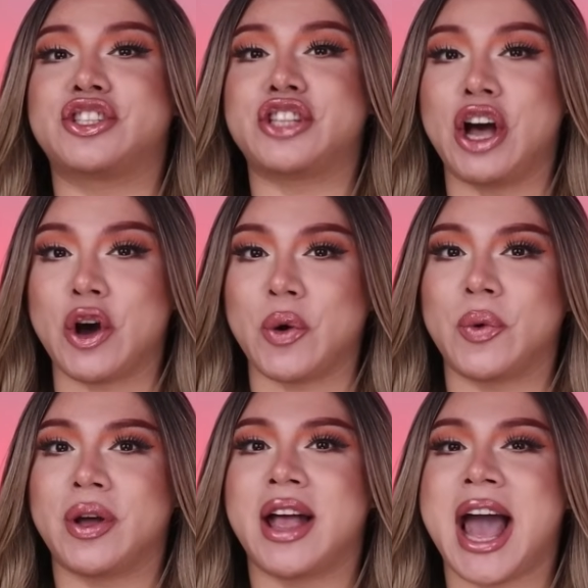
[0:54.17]
So
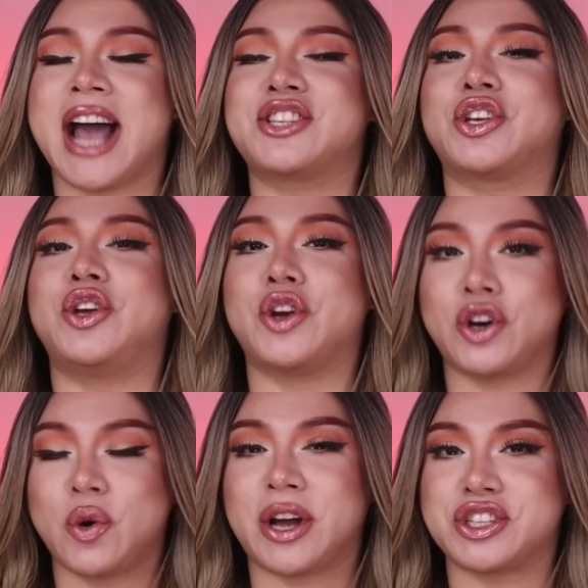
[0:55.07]
ask
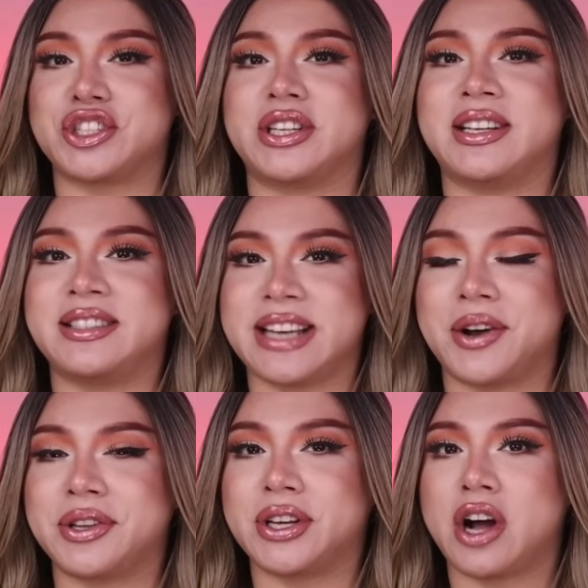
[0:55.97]
your question
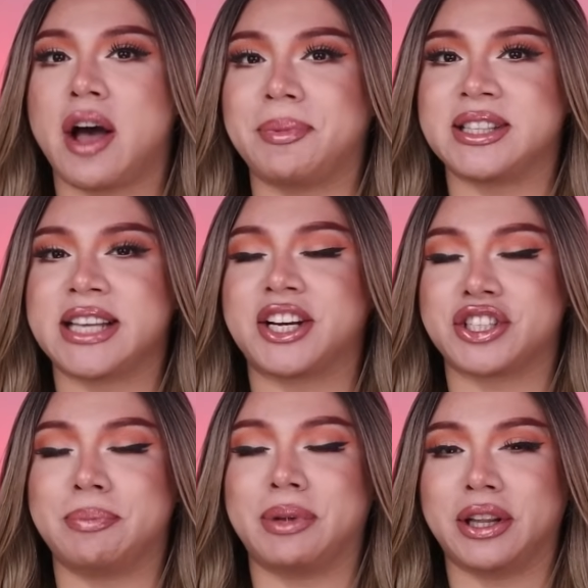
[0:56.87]
down in the comment
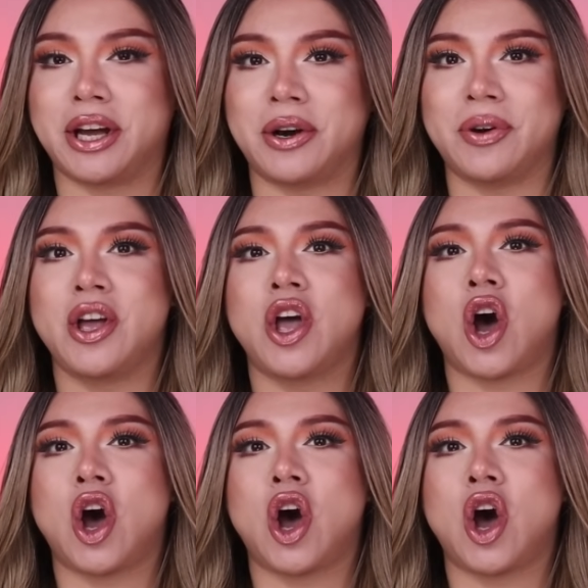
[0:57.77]
section below